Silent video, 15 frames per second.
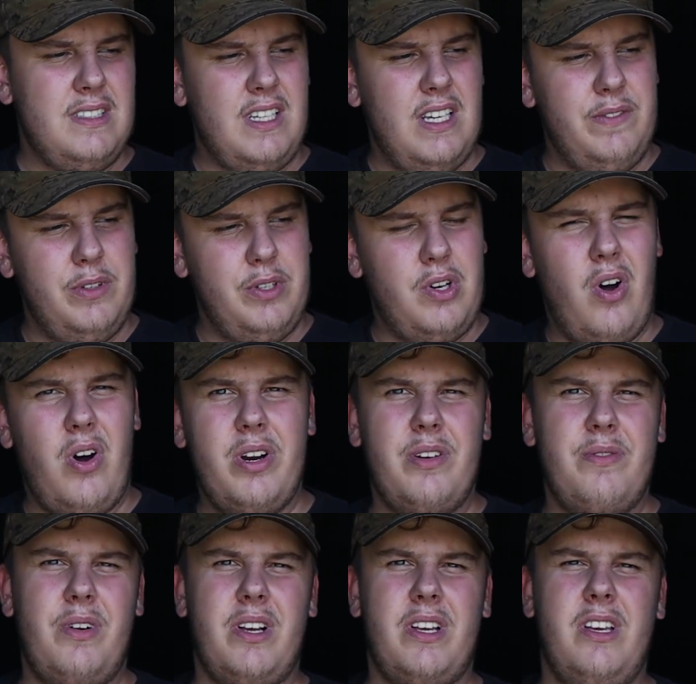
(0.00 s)
give you kind
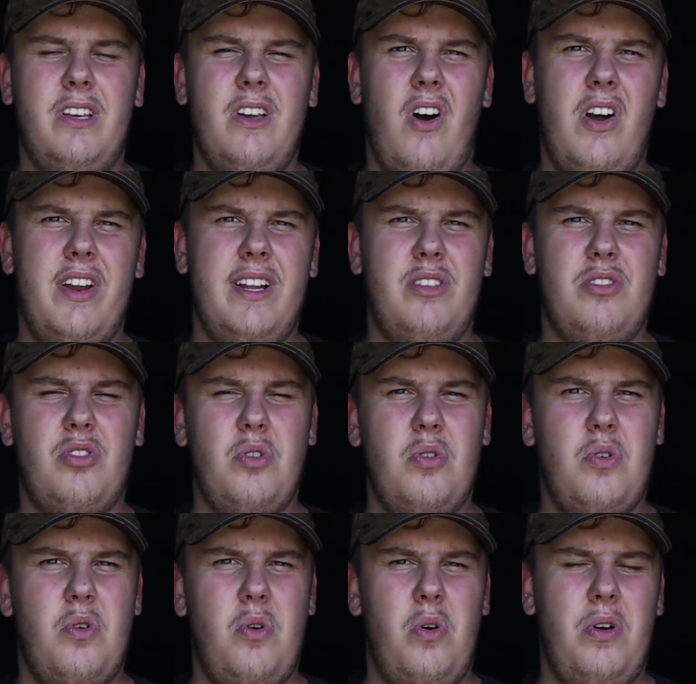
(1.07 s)
of like a guided
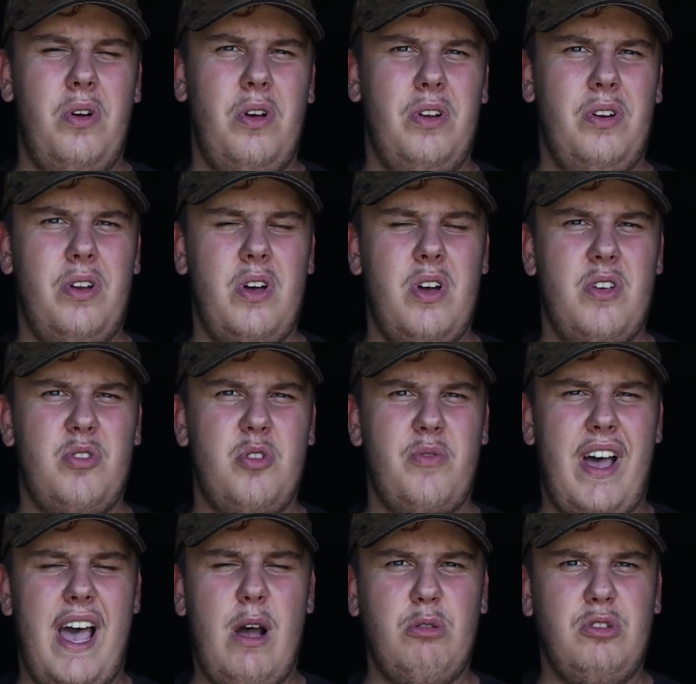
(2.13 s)
tour and
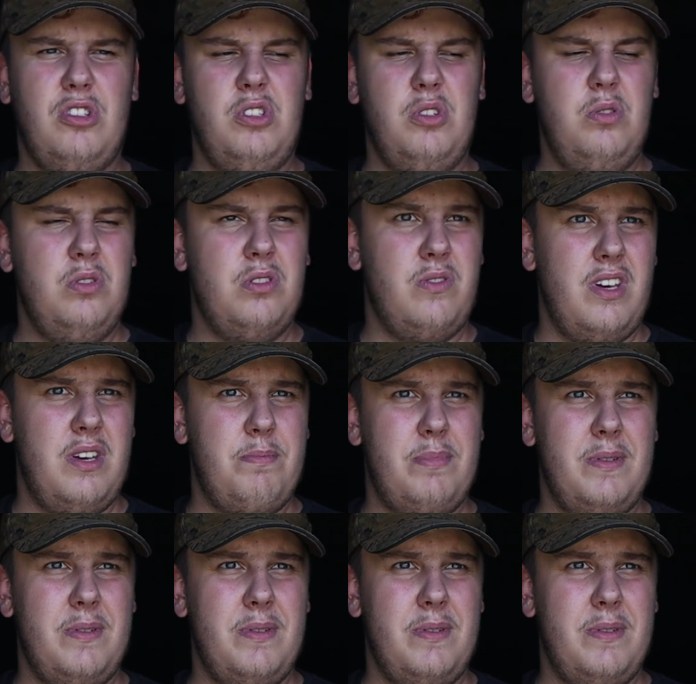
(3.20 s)
sort of how to use of it.